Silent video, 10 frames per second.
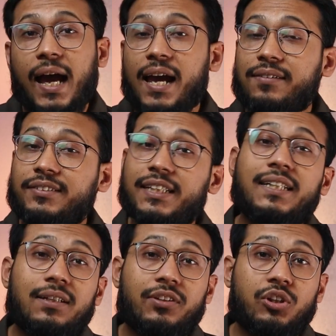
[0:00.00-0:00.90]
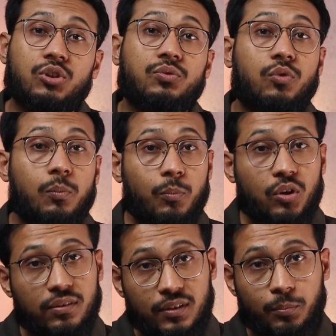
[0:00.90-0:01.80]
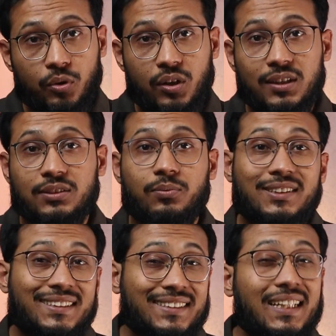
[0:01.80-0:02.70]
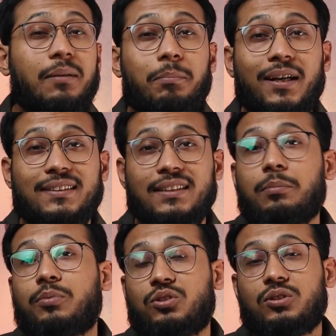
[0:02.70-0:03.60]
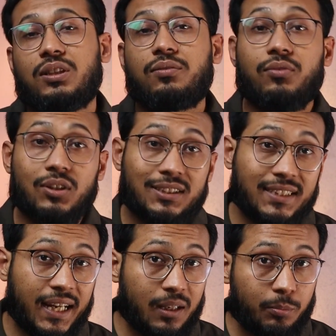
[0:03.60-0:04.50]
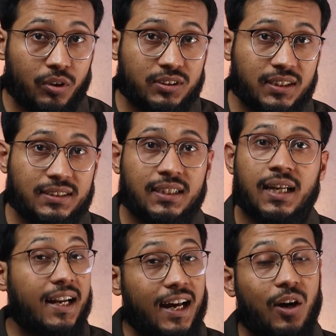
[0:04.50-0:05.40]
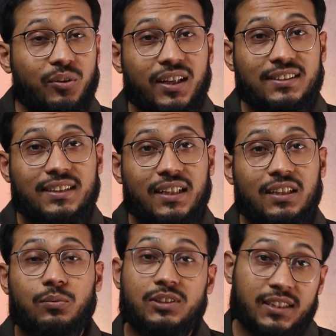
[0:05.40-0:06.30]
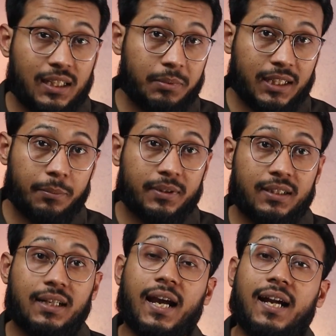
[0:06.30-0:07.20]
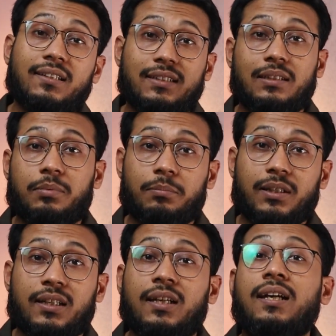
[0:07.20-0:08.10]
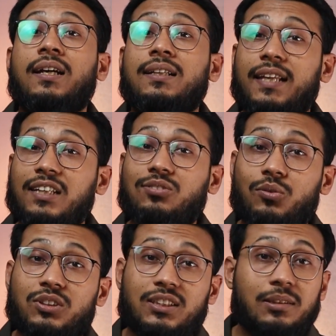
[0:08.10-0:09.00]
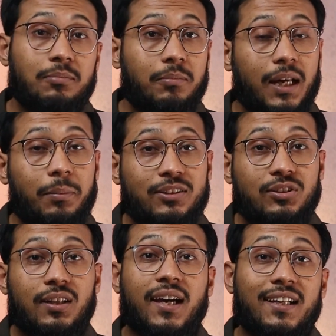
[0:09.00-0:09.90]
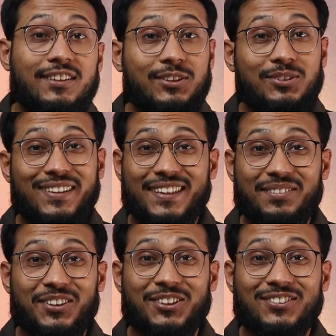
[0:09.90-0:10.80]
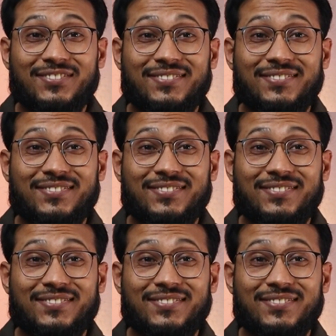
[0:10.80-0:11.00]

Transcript: I have detailed videos for both of the brokers with step-by-step procedure for the sign-up process and how to get started with Scalable Capital and Trade Republic. Thanks for watching, live gesund, and I'll see you in this video.